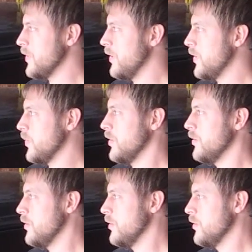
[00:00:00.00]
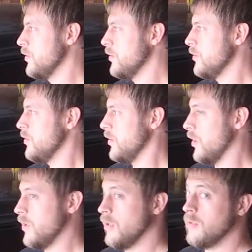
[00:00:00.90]
on this one.
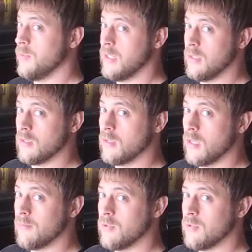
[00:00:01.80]
It could be a lot of